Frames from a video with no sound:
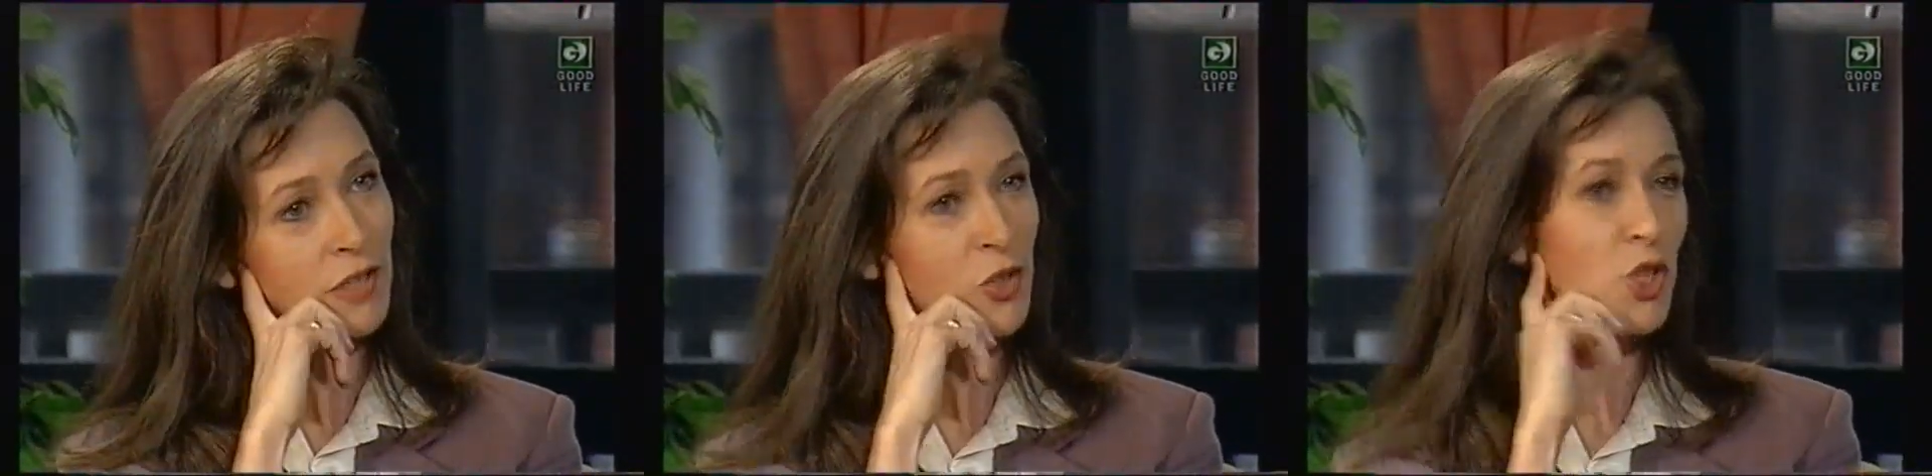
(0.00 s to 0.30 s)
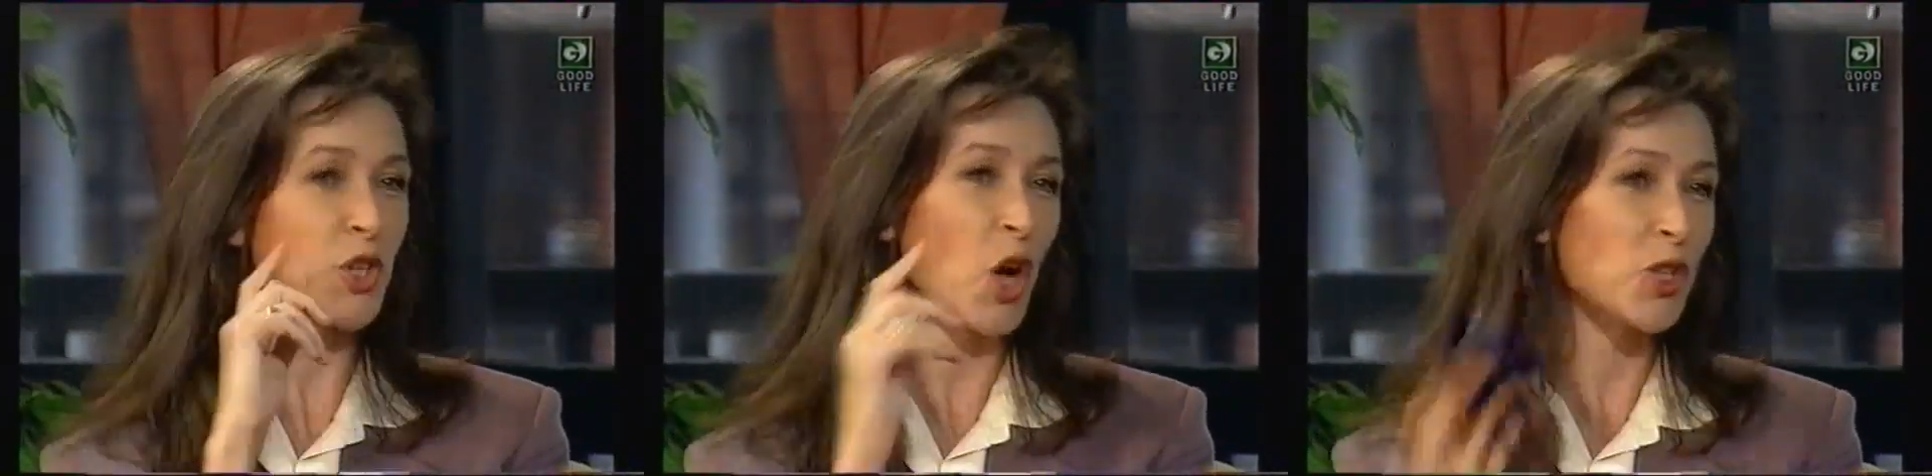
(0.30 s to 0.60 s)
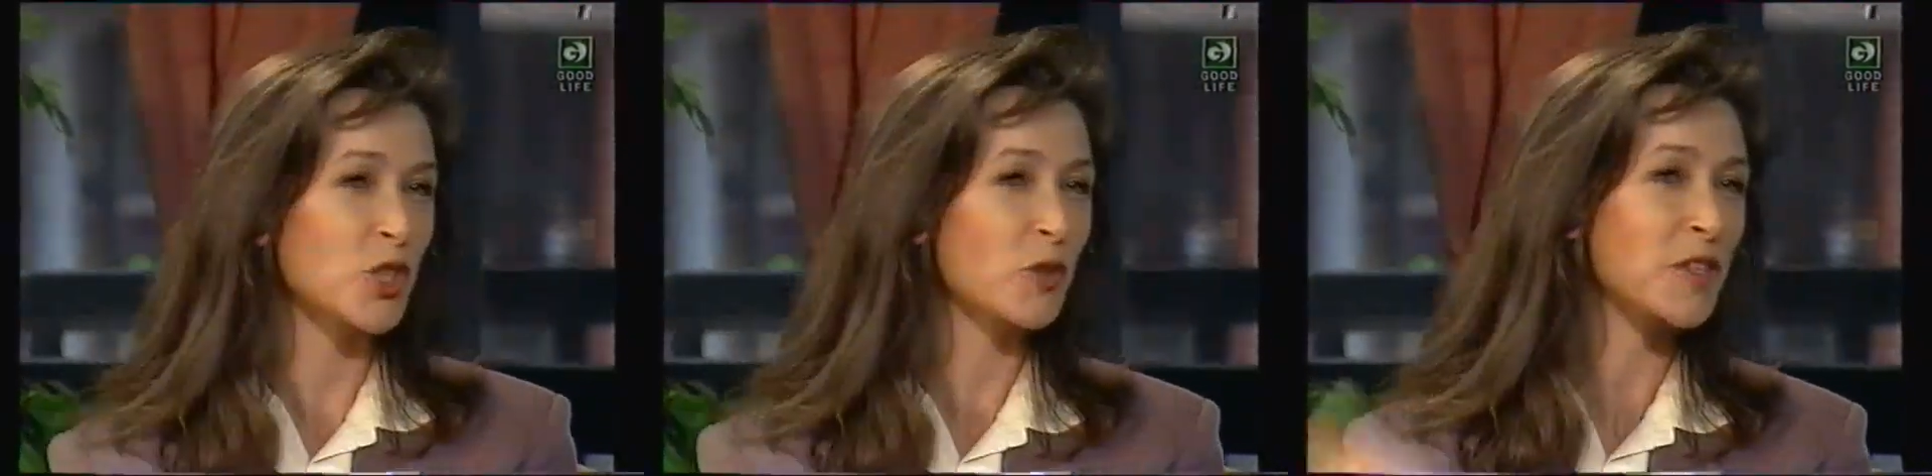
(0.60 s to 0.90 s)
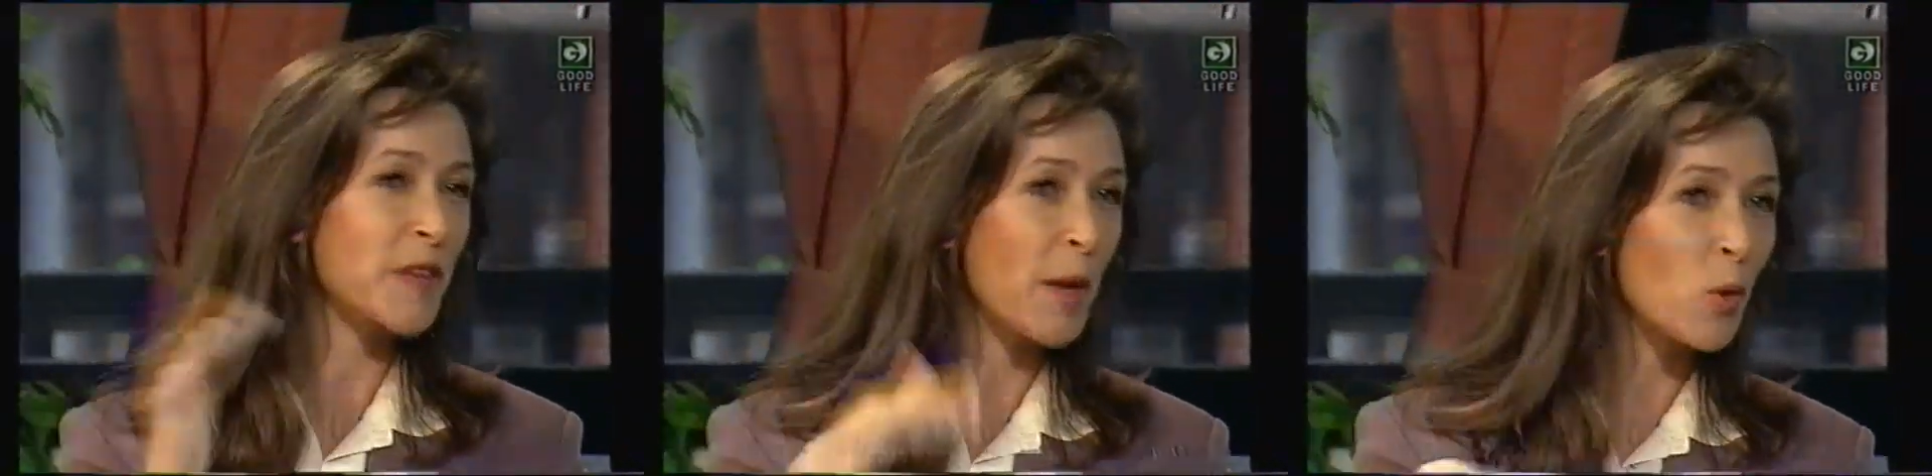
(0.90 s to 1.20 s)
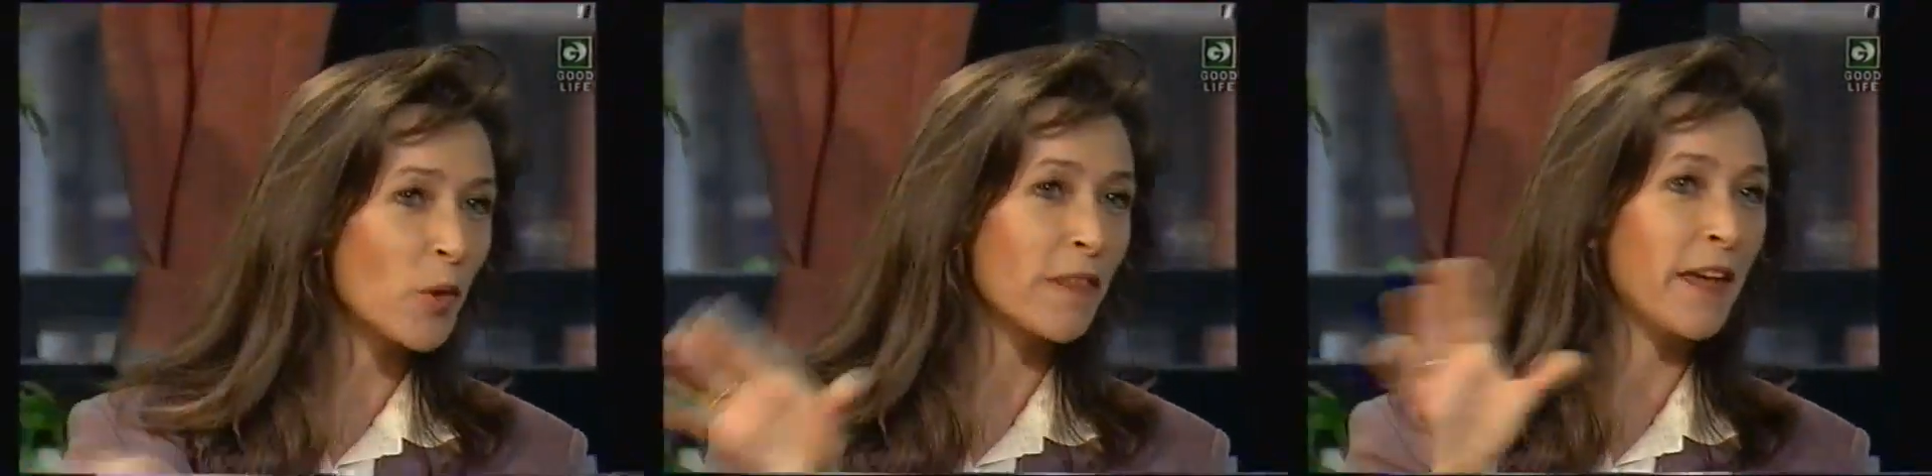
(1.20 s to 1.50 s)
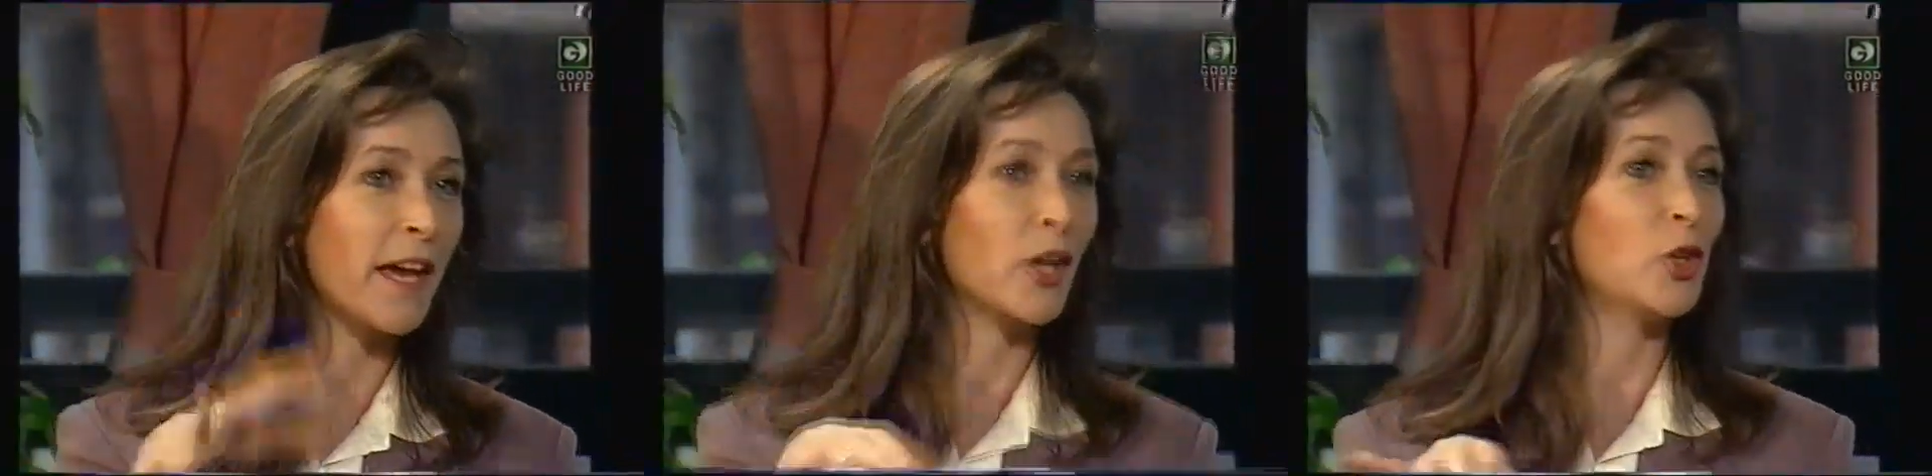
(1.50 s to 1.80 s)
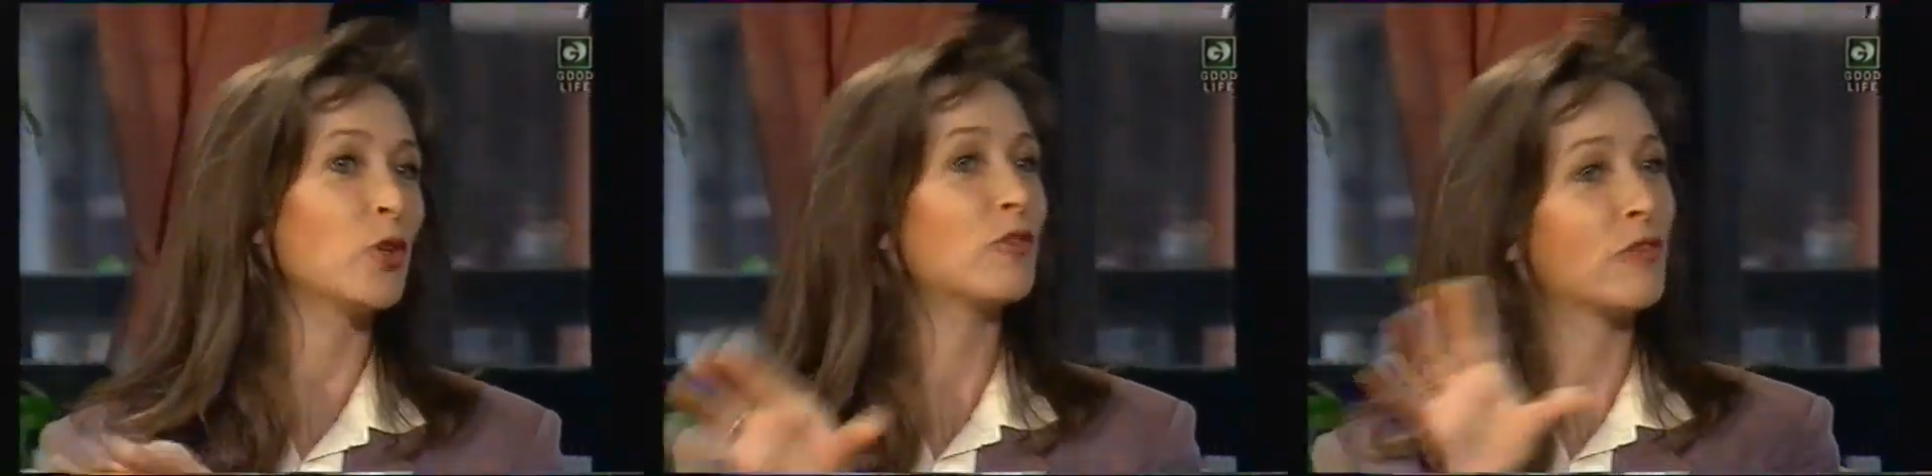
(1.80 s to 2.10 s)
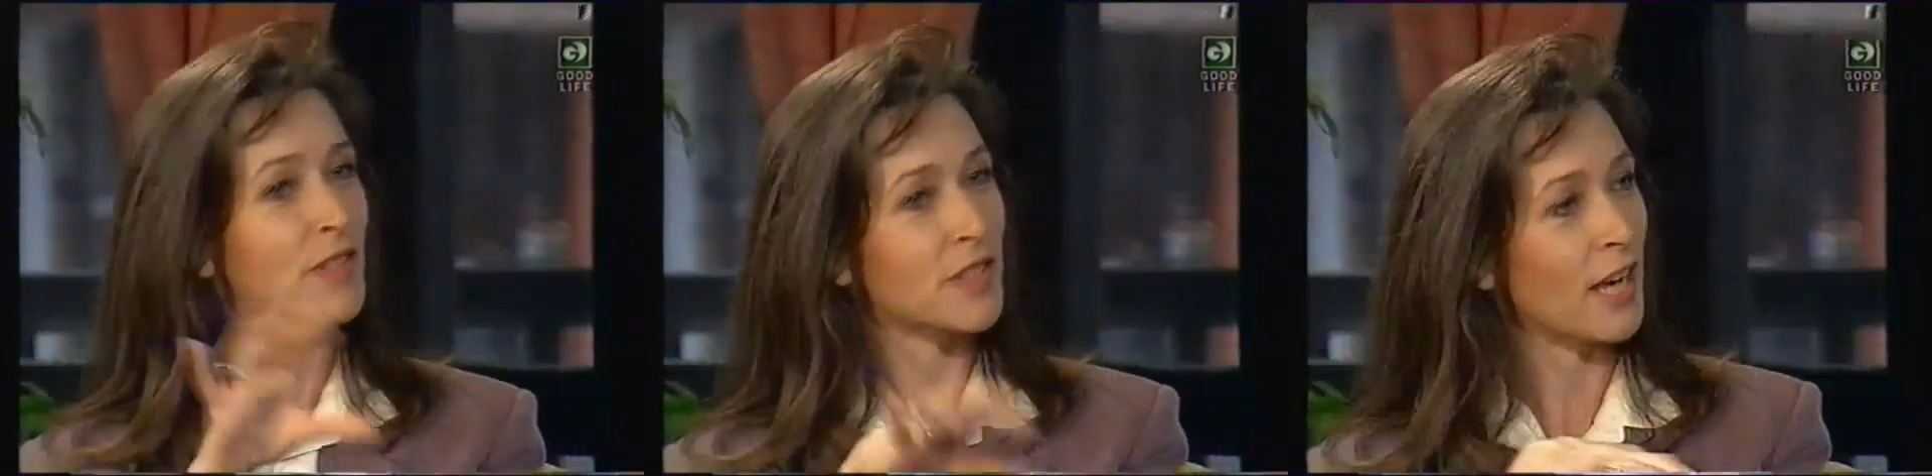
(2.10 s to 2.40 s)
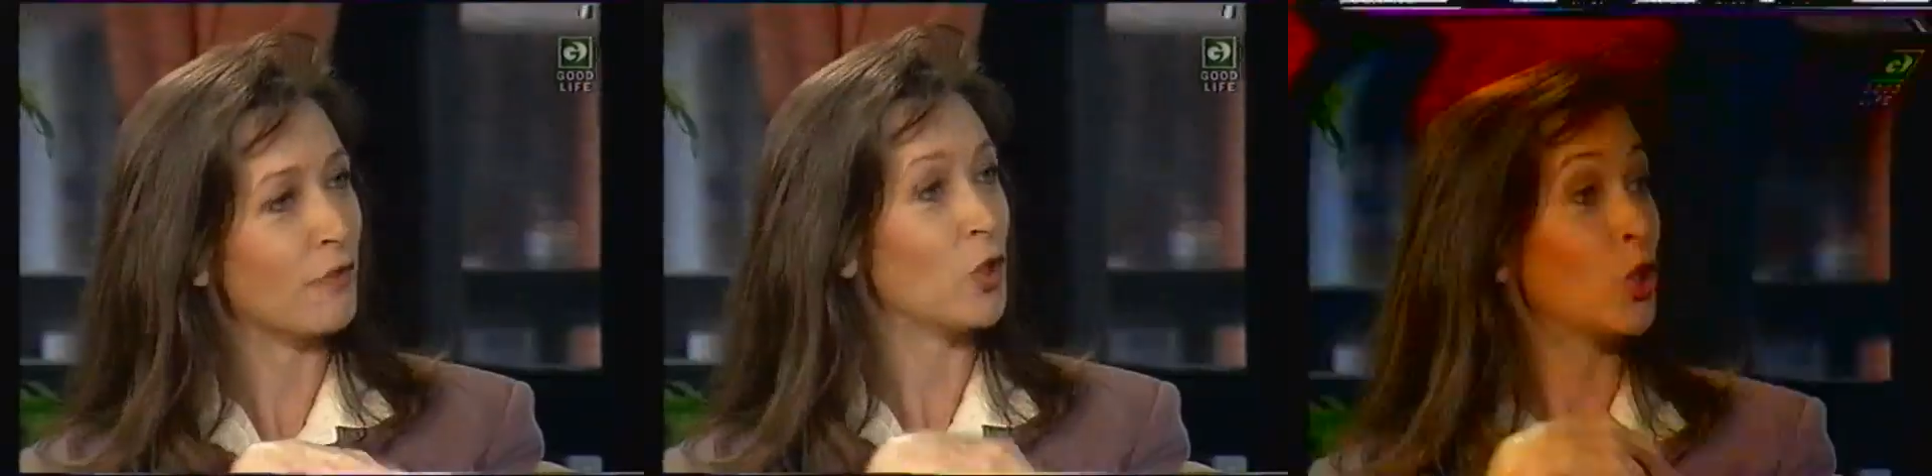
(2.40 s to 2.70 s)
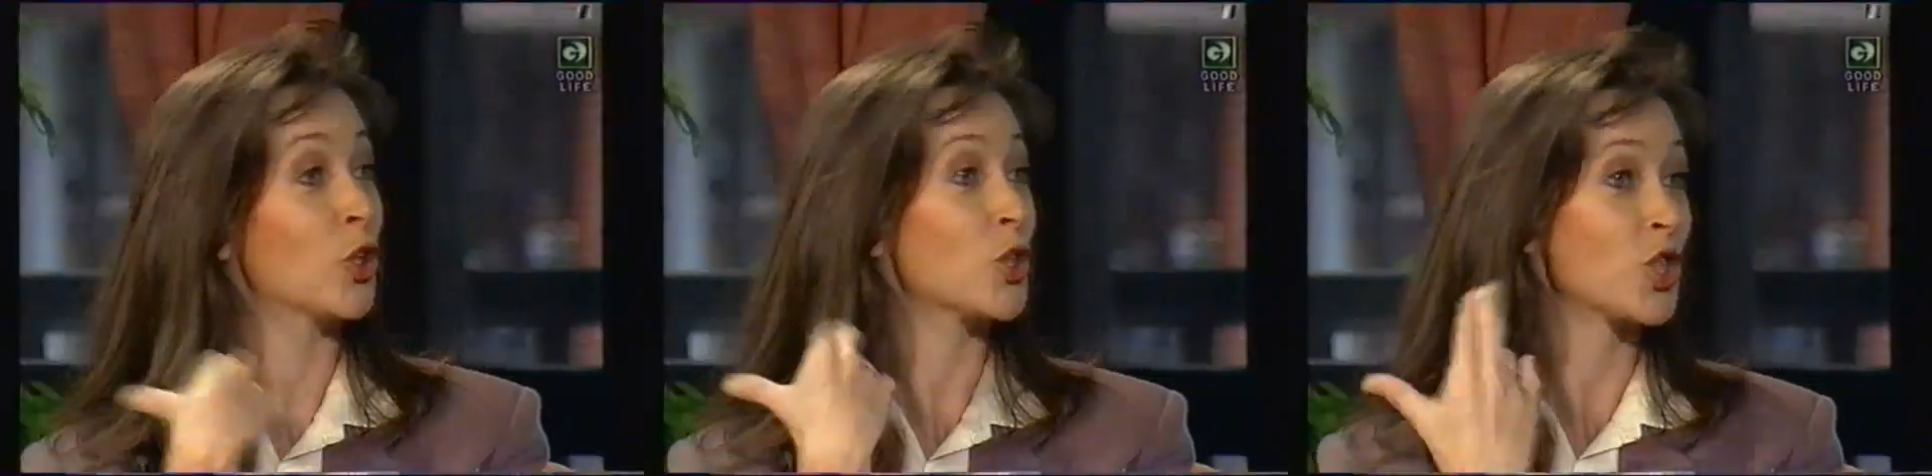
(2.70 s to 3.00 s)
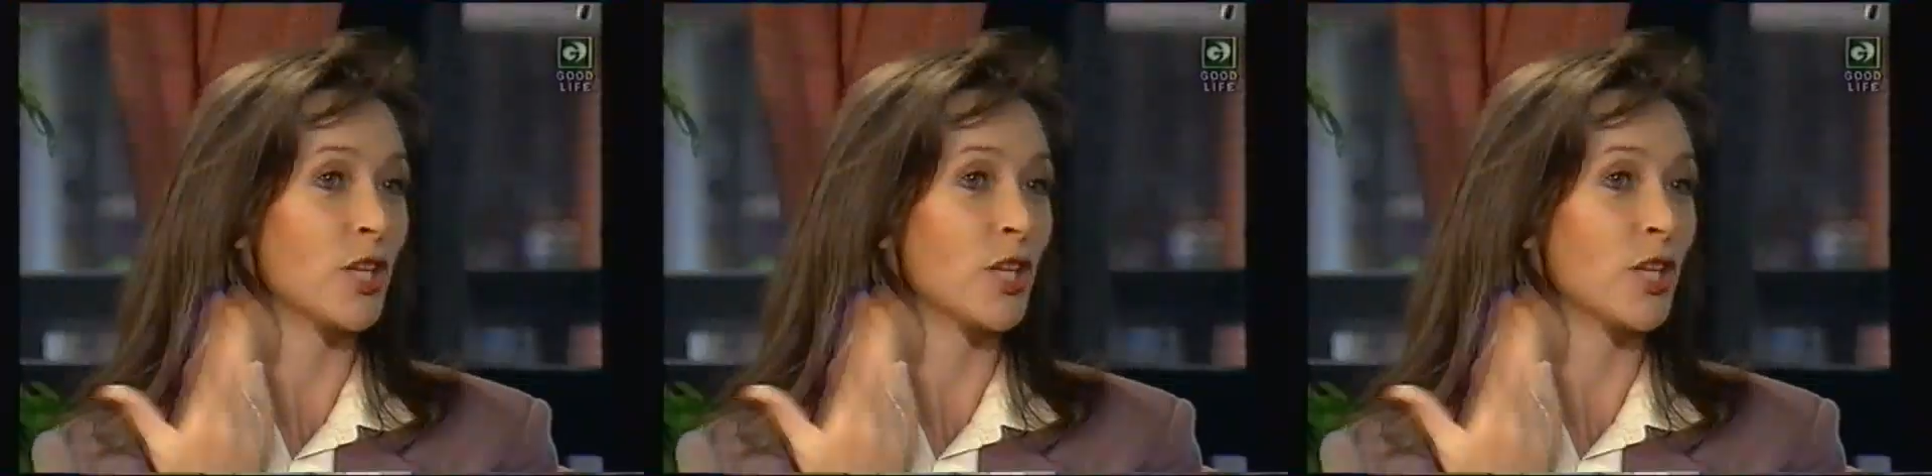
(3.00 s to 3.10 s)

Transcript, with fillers: If you're just asked to do the same old thing and you know you feel safe and you know you're going to hmm.